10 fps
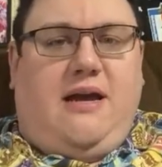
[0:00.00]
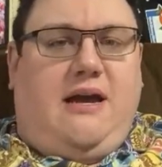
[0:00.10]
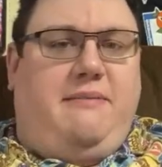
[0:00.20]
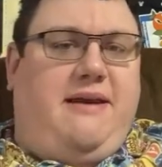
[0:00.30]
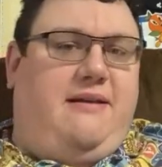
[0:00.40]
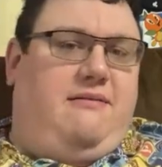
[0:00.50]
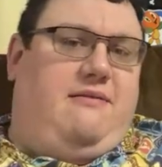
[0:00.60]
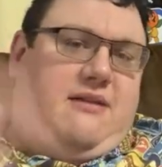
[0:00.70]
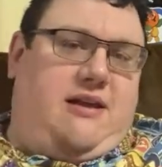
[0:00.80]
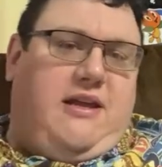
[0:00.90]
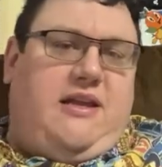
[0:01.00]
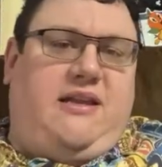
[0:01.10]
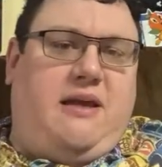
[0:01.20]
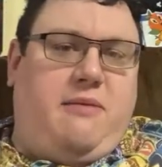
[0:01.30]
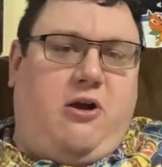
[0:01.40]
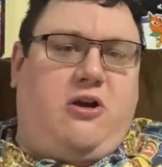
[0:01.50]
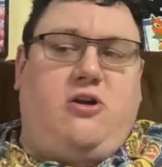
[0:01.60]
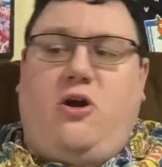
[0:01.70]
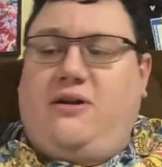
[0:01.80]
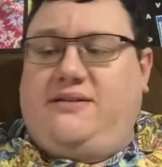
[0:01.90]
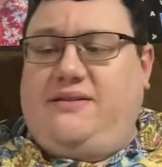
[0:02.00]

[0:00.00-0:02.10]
I mean, the American Gardens